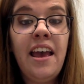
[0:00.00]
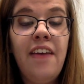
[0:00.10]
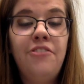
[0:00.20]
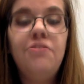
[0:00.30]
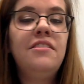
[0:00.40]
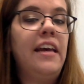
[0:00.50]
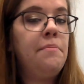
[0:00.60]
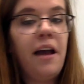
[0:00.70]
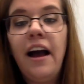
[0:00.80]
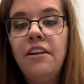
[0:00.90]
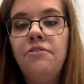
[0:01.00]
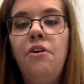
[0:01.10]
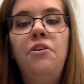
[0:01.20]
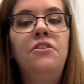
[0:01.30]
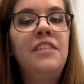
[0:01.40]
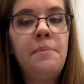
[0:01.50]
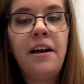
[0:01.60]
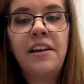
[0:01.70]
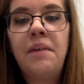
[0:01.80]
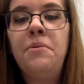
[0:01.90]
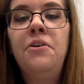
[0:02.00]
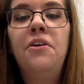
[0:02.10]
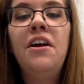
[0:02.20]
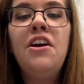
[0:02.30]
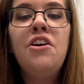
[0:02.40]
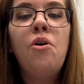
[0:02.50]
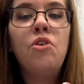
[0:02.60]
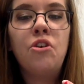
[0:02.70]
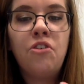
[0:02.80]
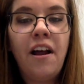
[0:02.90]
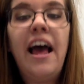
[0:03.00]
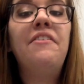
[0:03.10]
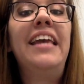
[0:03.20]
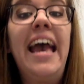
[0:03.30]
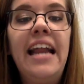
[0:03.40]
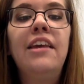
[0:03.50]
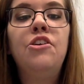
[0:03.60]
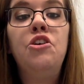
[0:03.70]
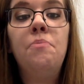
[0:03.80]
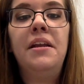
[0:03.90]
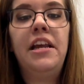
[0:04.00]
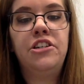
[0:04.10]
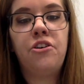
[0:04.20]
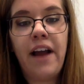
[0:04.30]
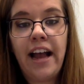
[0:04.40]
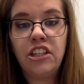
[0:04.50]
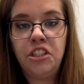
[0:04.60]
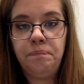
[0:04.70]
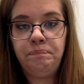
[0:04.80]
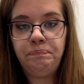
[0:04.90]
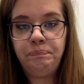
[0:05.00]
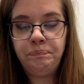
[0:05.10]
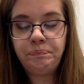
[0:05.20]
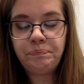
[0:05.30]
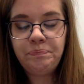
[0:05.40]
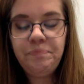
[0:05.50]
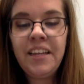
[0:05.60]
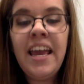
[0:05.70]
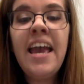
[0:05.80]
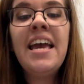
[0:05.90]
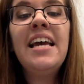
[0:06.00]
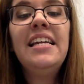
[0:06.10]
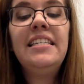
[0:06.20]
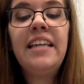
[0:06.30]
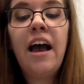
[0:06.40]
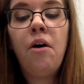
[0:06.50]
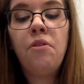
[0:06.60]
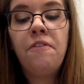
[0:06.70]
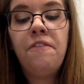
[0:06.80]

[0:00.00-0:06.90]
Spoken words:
If you stay behind a phone, you stay behind a computer, you're not having any human interaction. Now, the